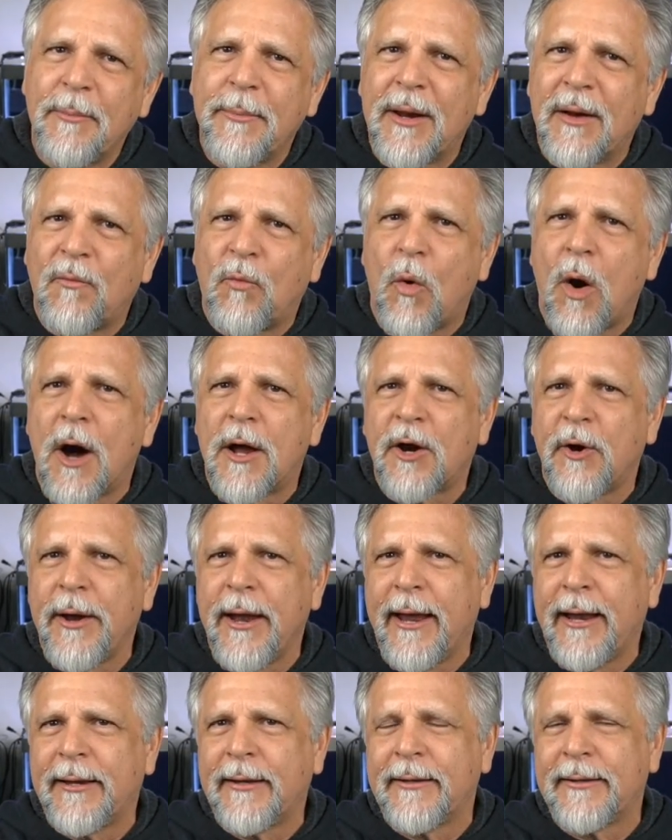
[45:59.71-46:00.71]
bit of water
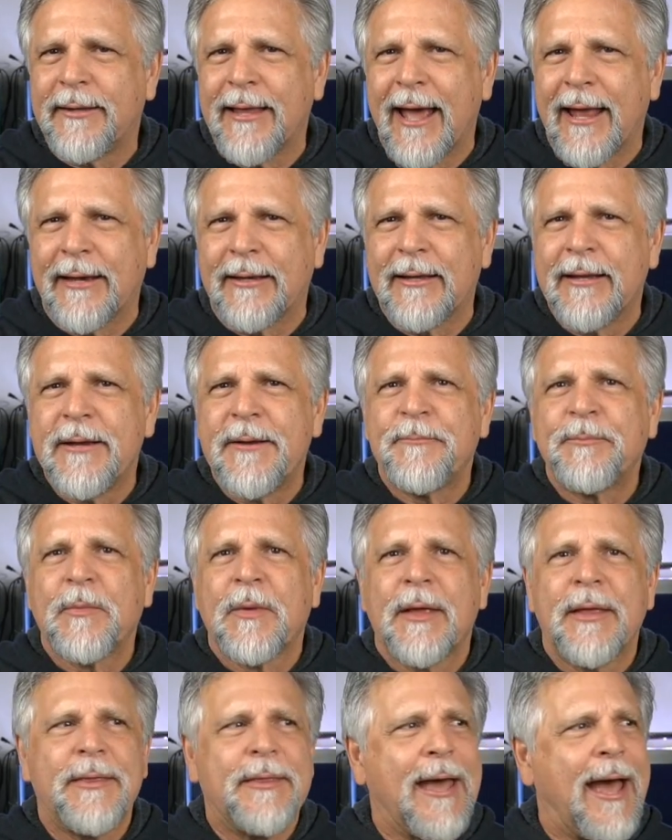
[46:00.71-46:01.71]
in that
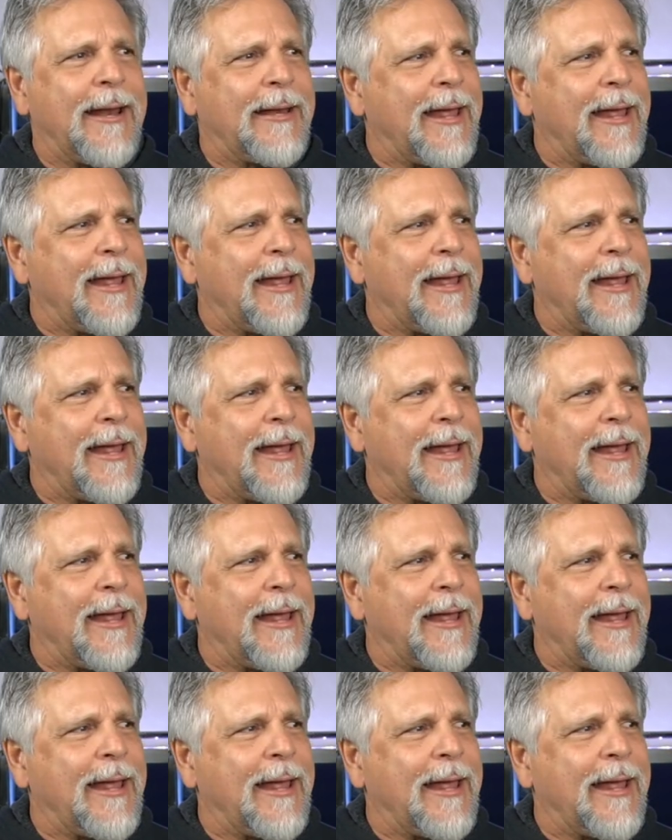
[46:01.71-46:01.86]
that